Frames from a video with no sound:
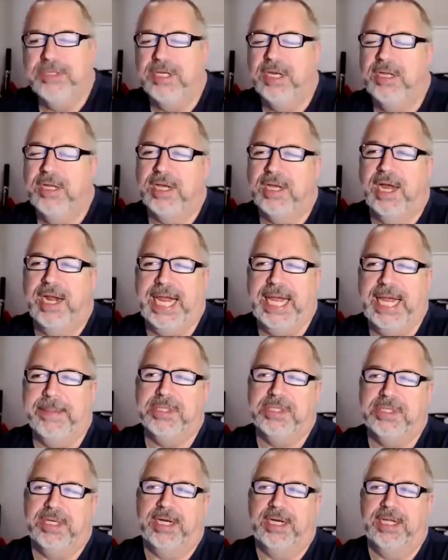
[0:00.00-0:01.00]
going to look on
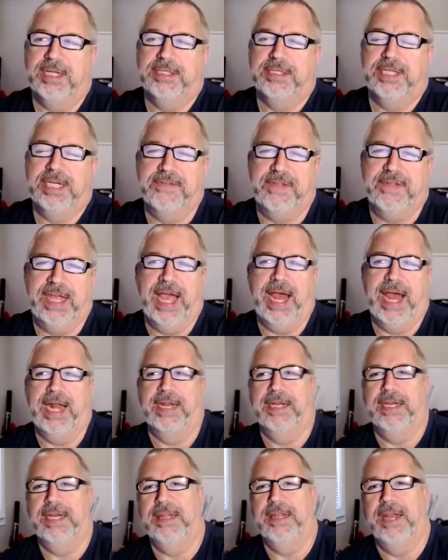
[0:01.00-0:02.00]
Amazon and see if they had
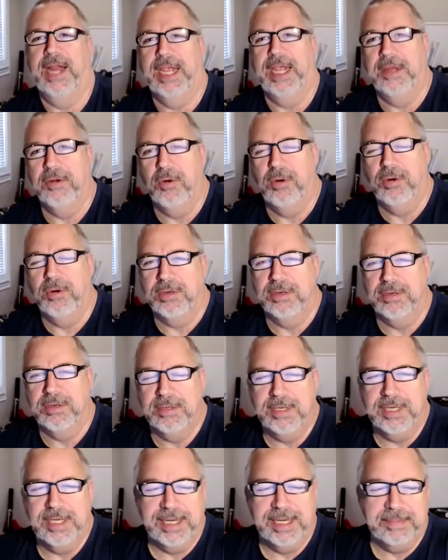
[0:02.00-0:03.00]
any that I could order.
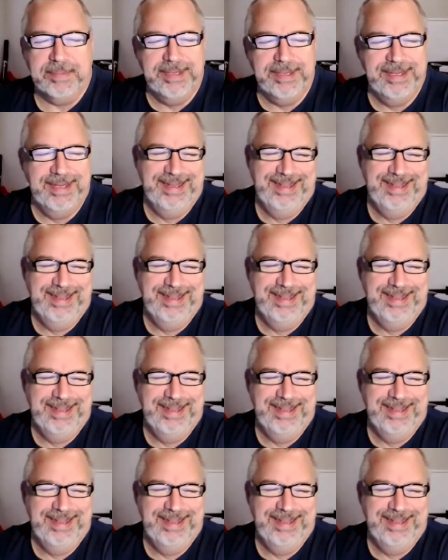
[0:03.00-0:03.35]
Um,